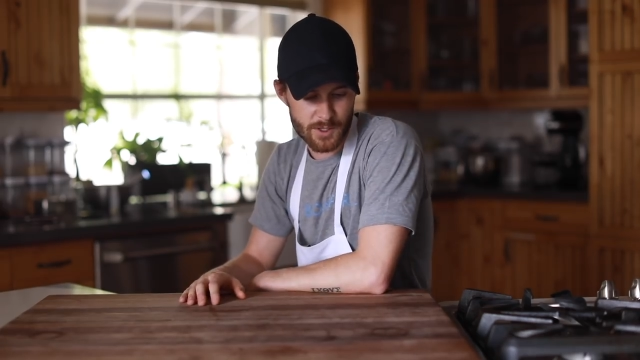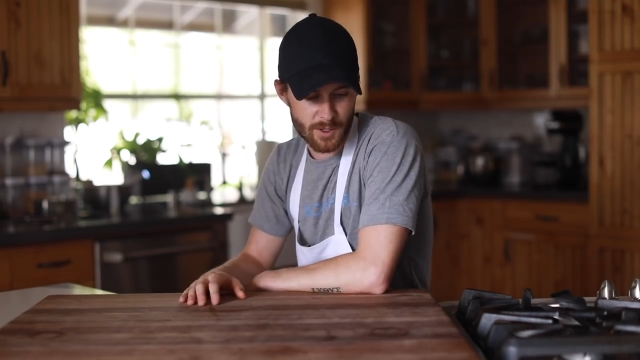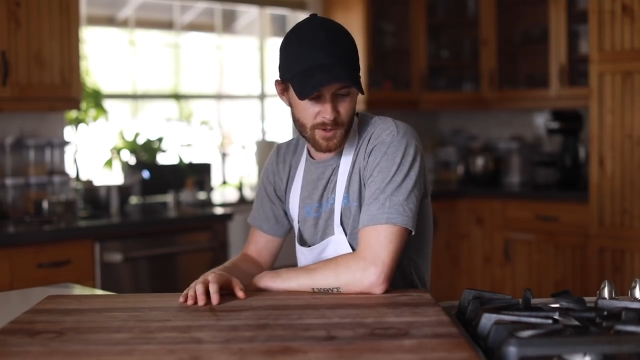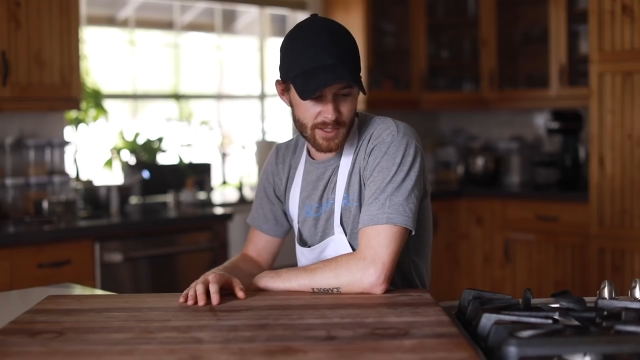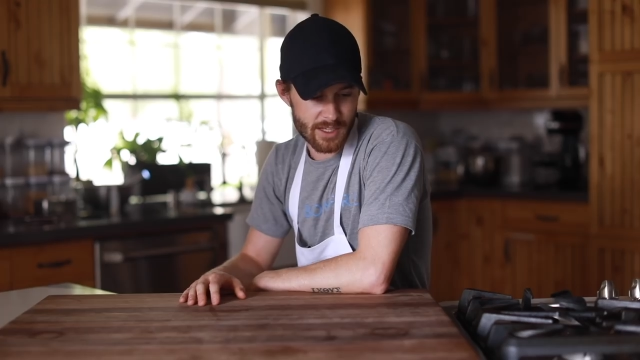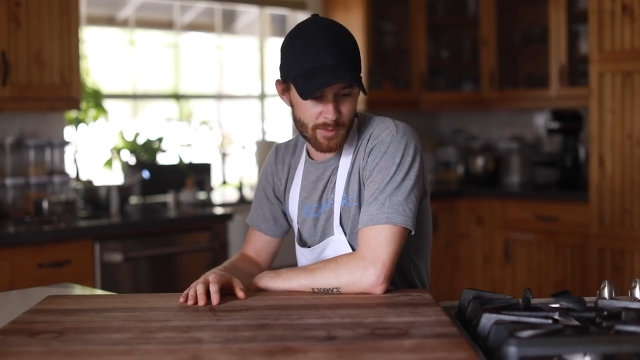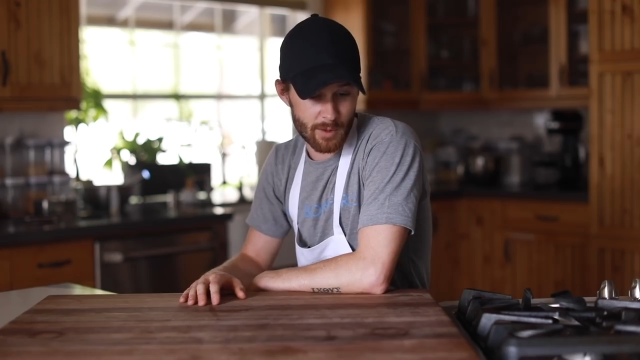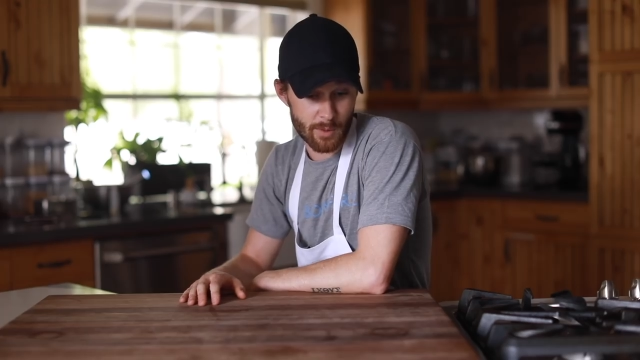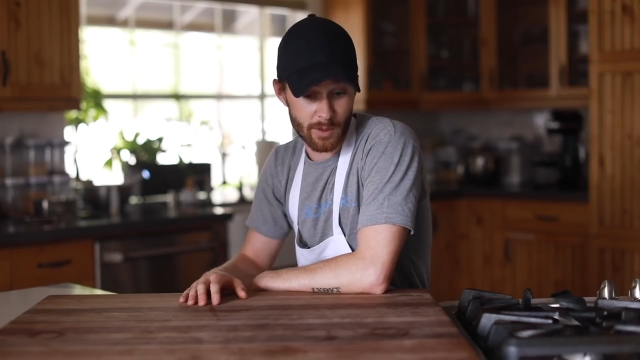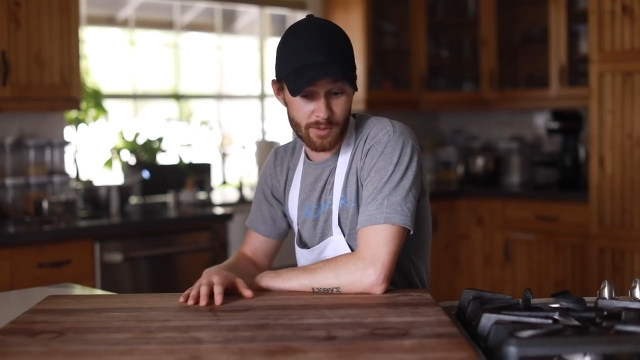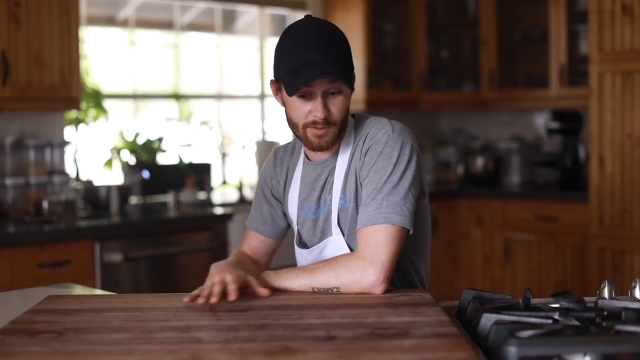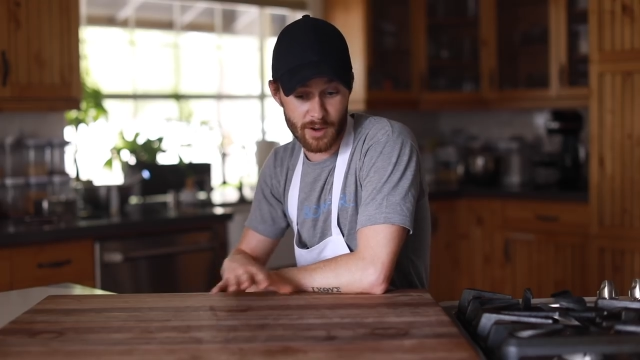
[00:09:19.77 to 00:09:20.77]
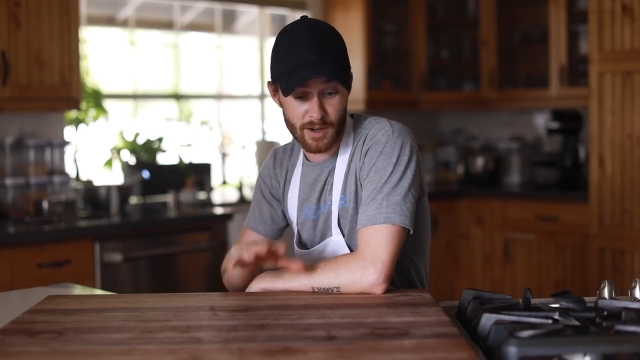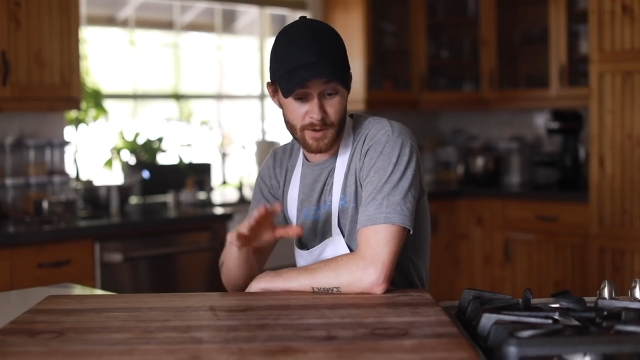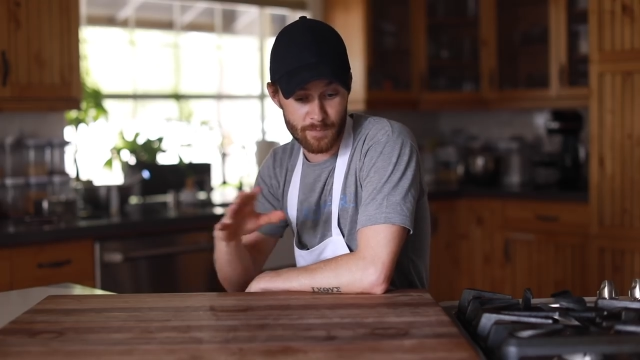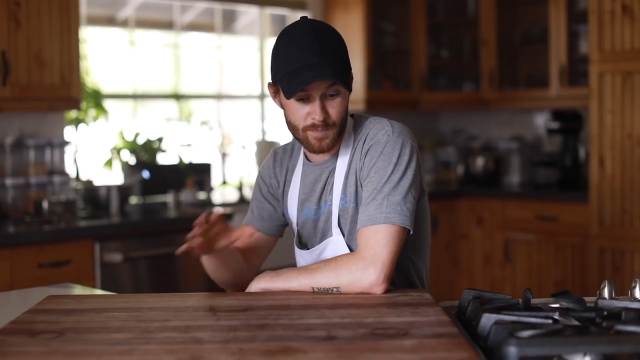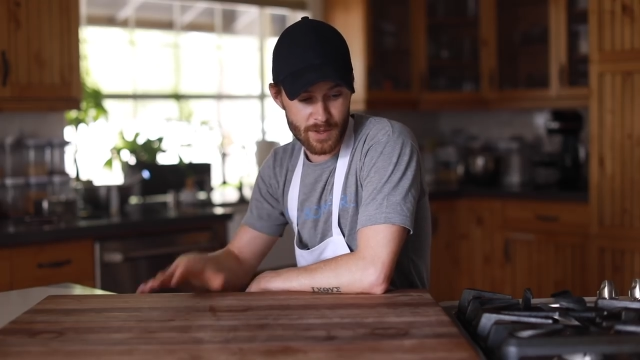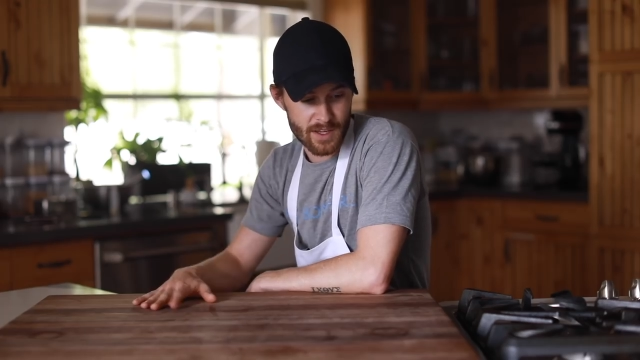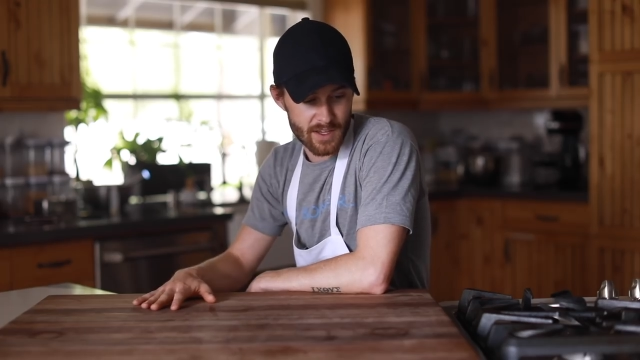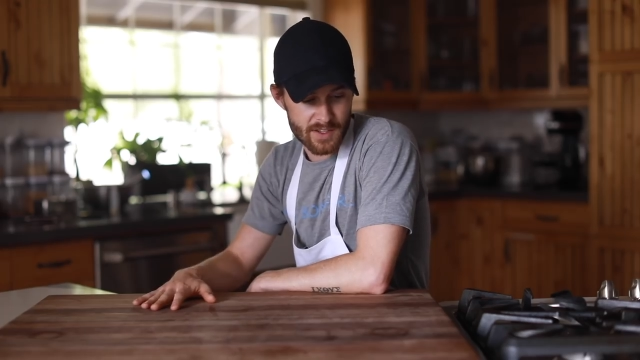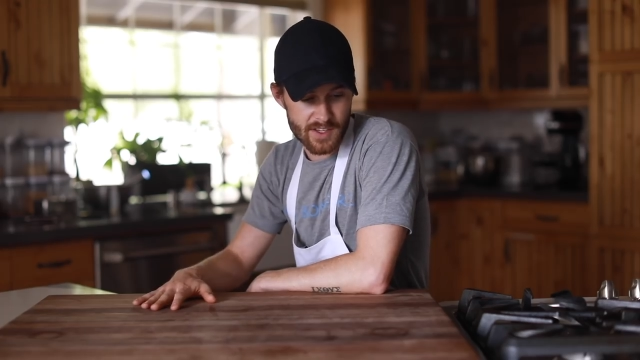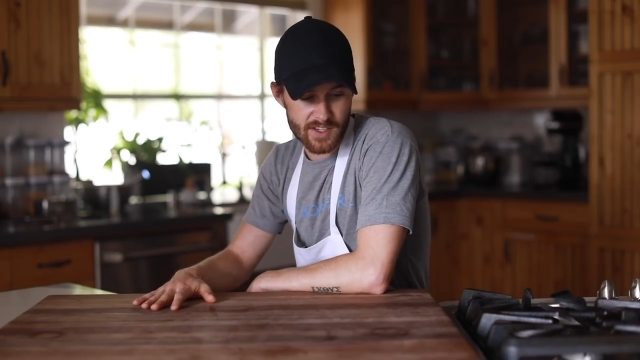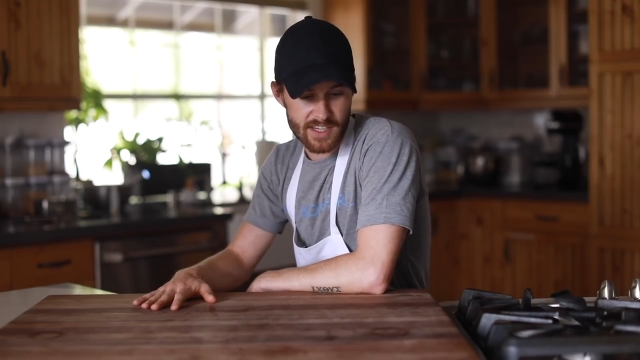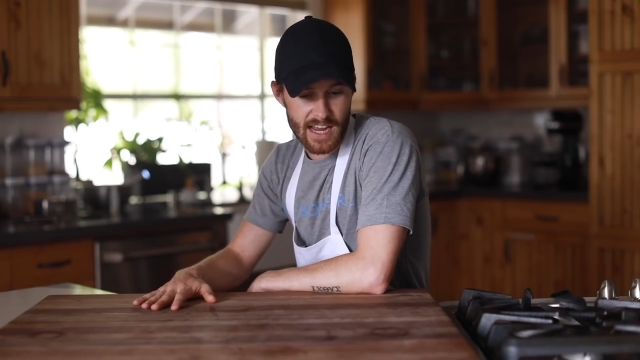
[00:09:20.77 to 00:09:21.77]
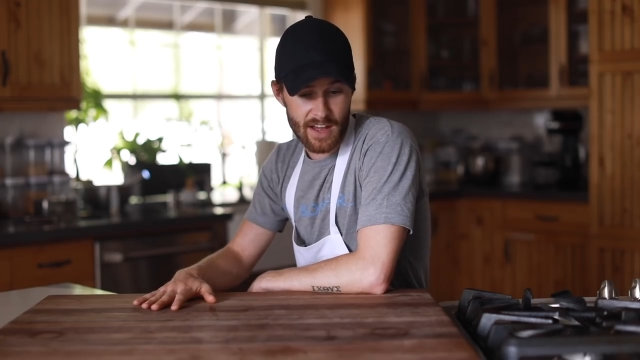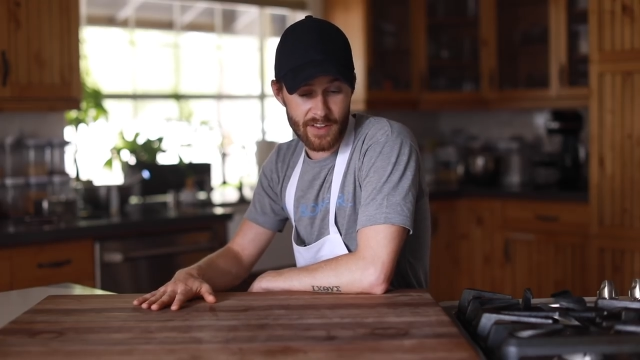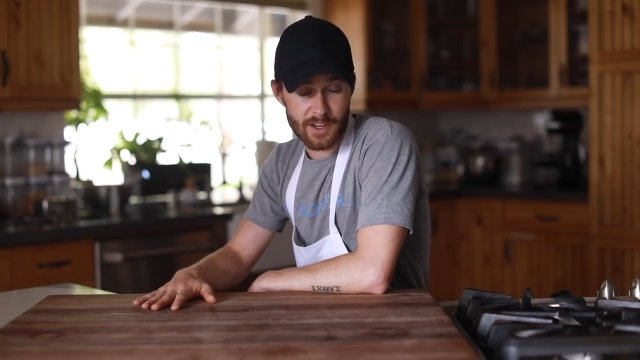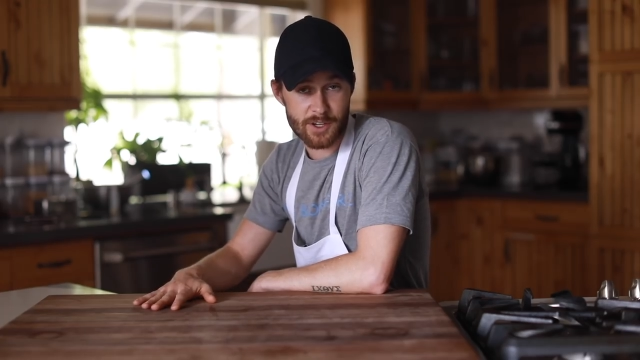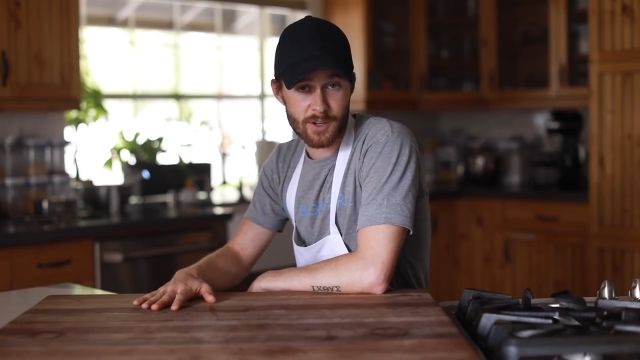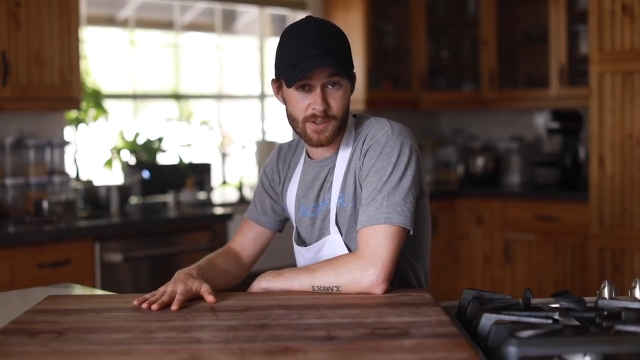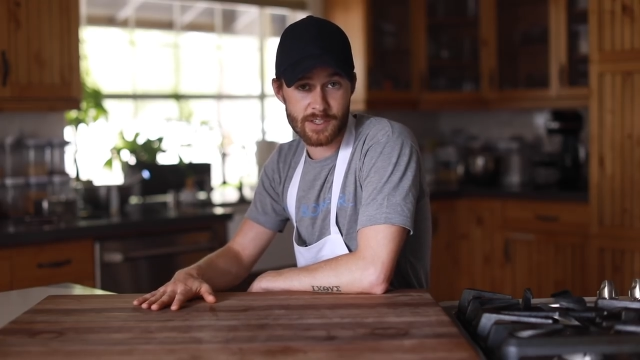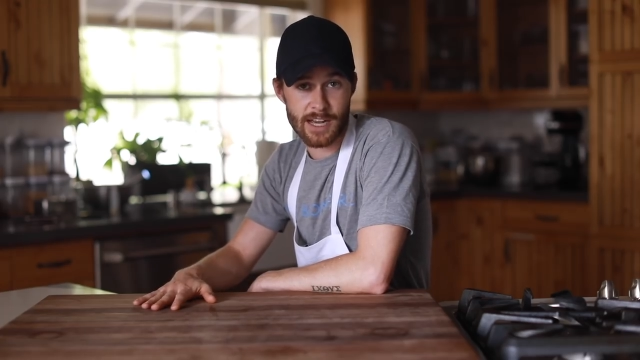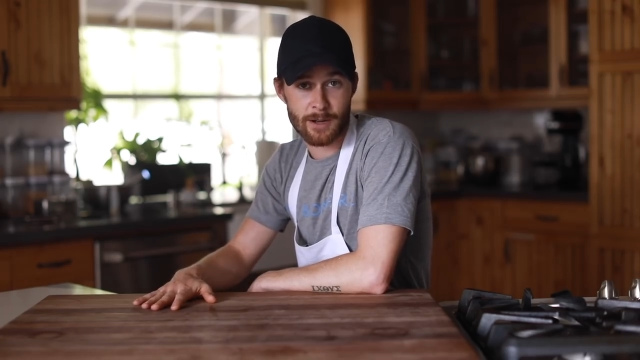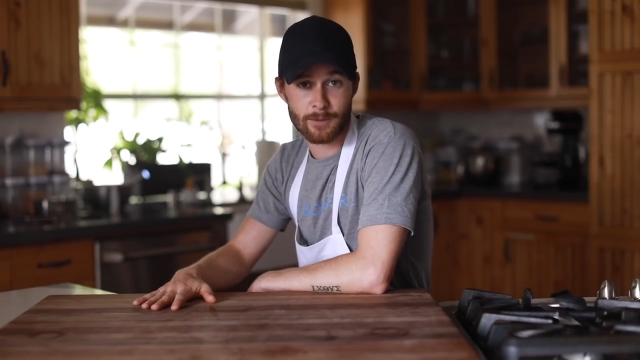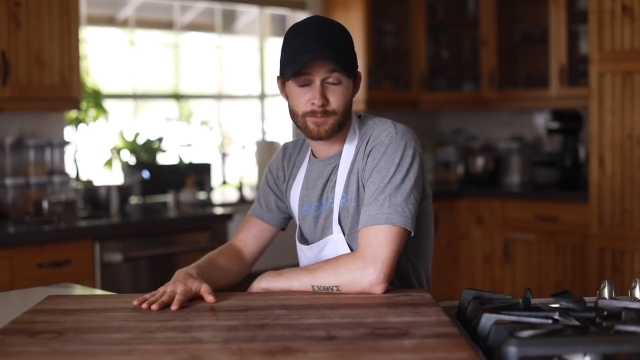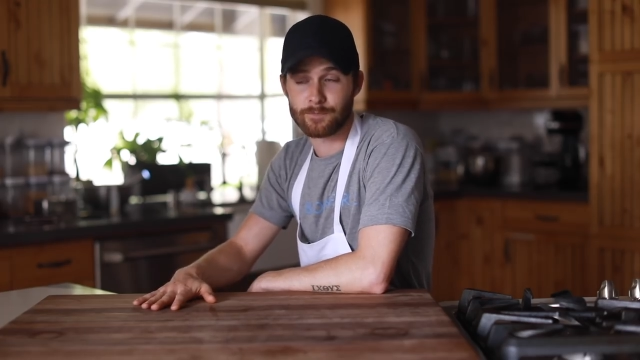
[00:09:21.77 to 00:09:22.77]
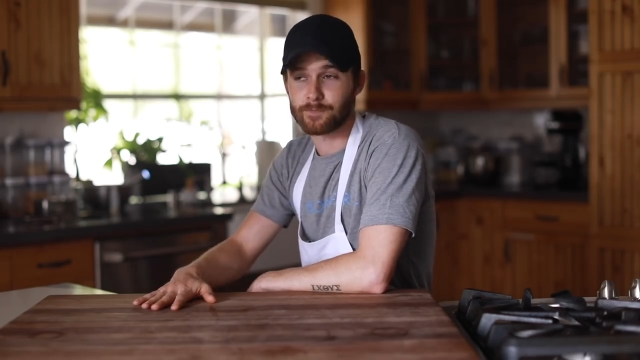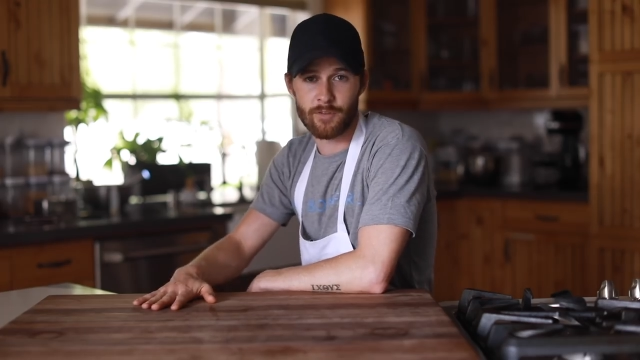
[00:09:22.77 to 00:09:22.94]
so that's going to be really fun to see how that turns out.